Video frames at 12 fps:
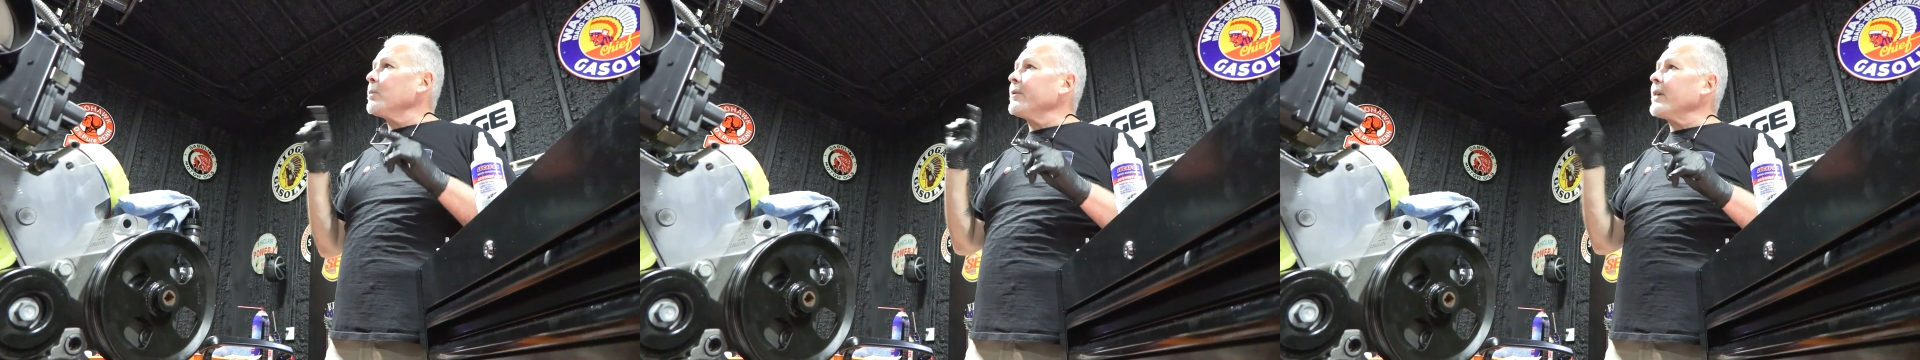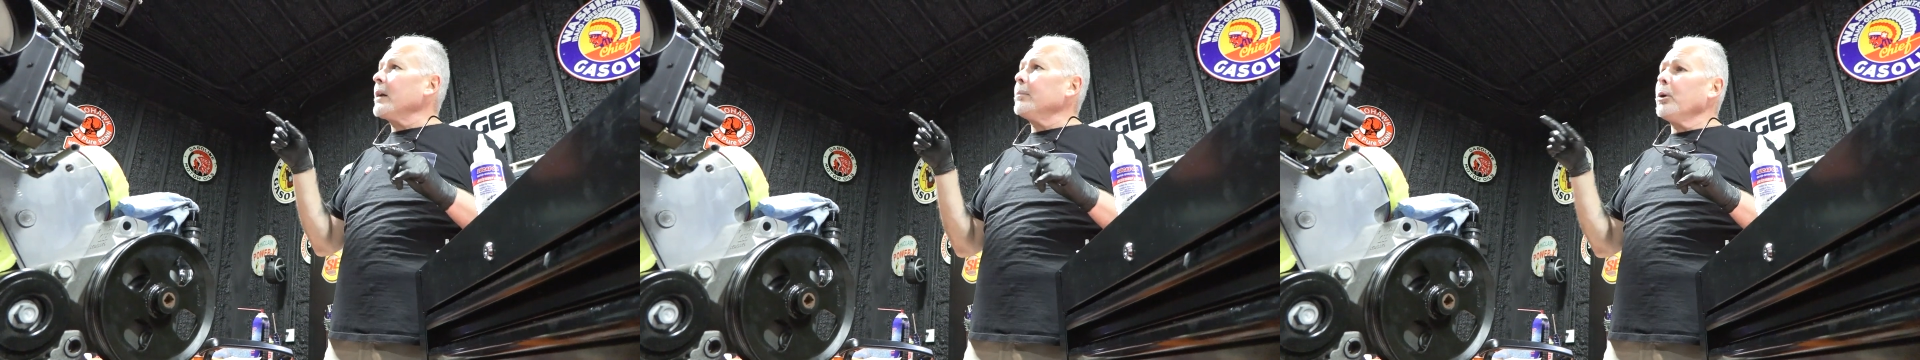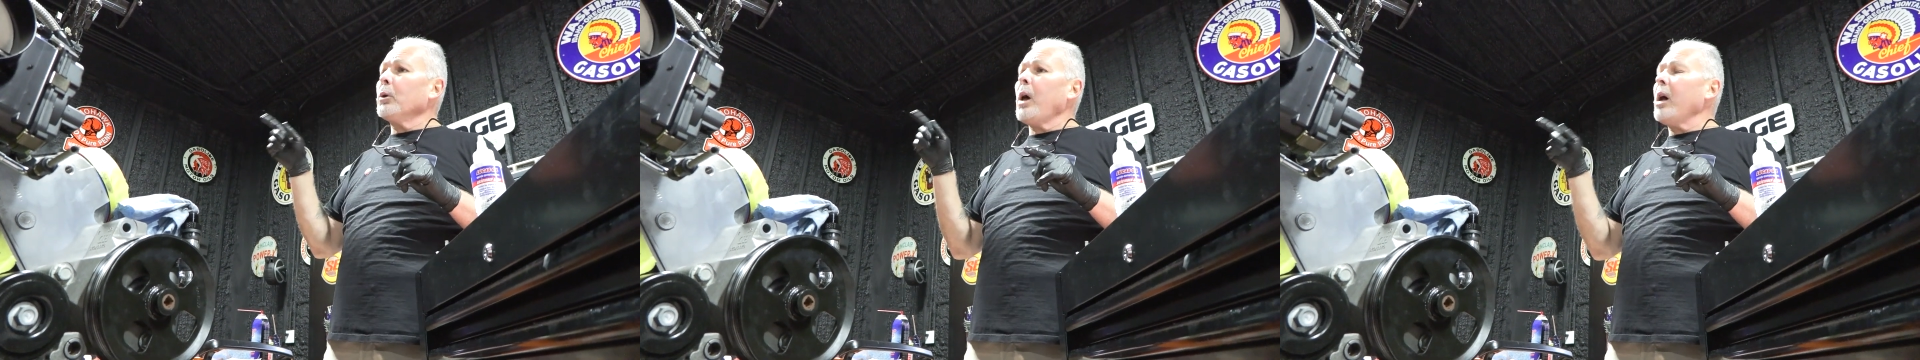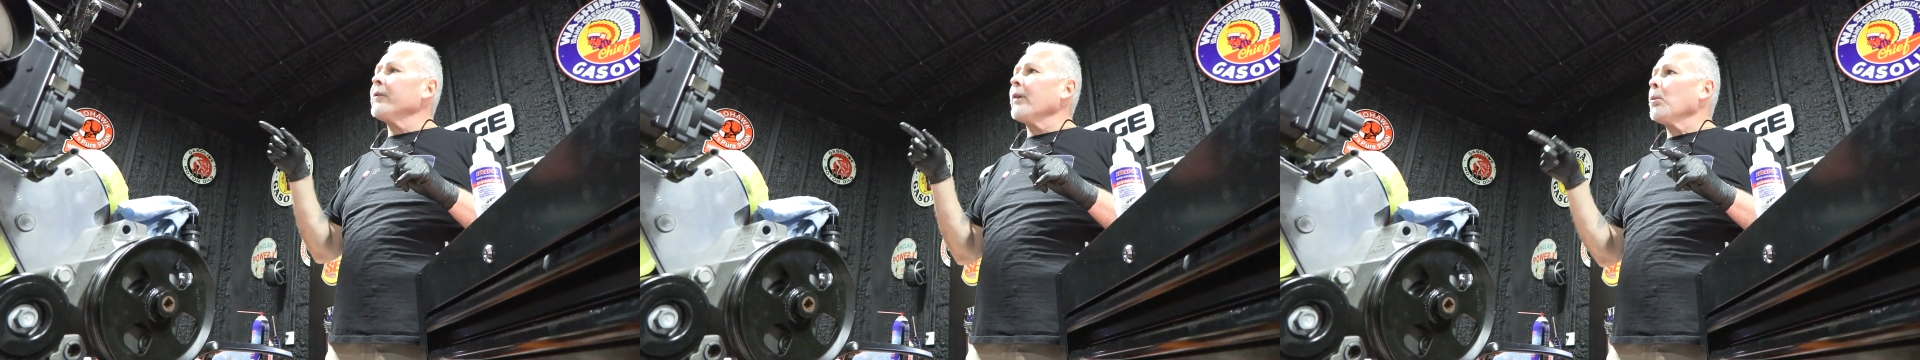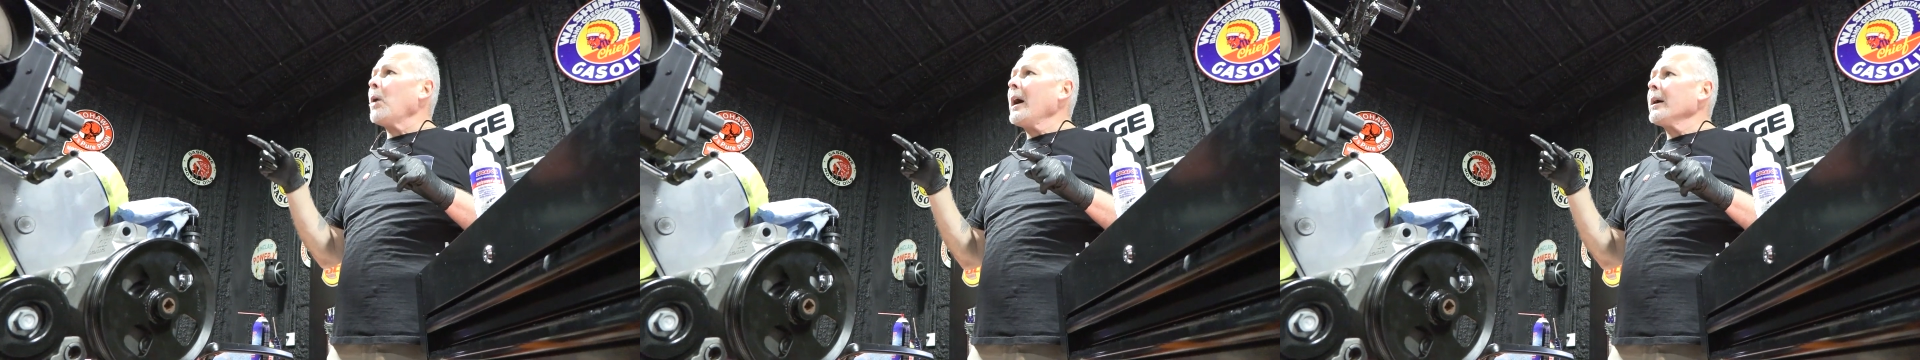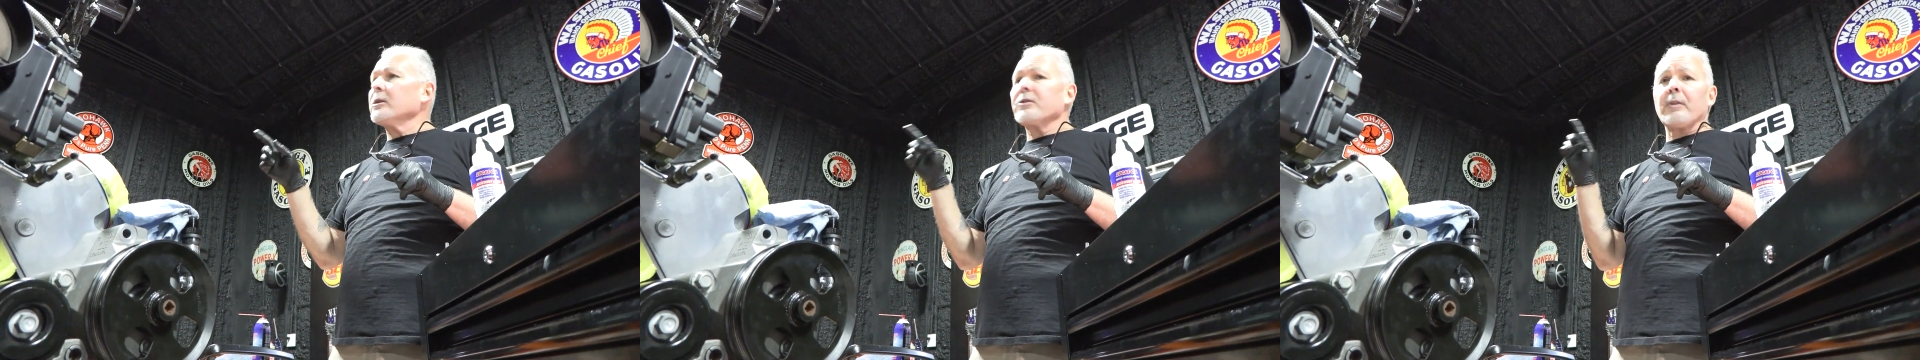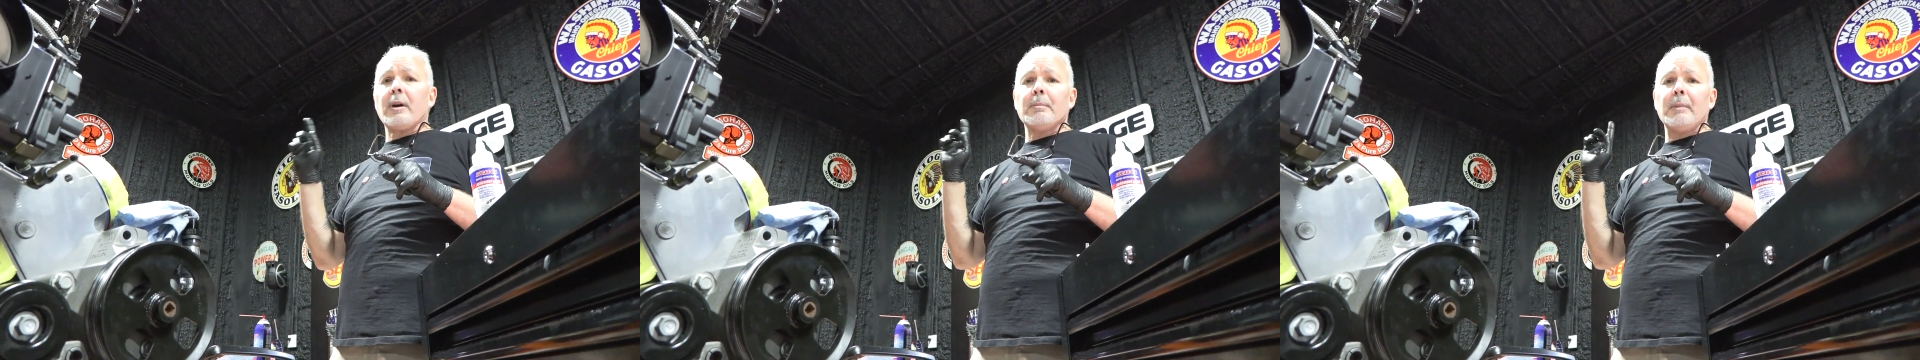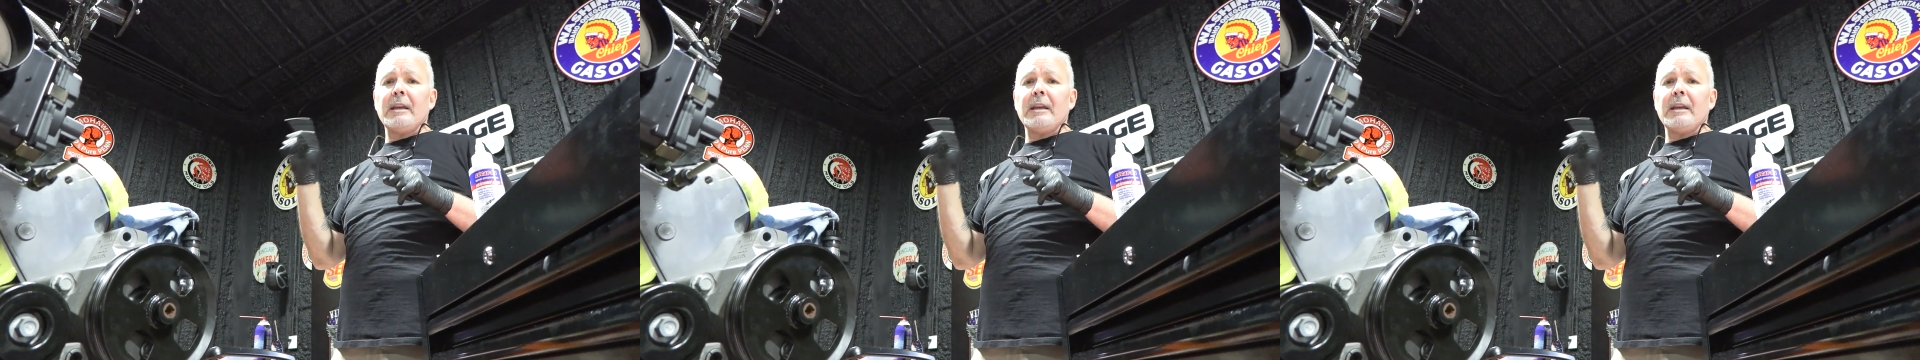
We've got to pull all of our wires from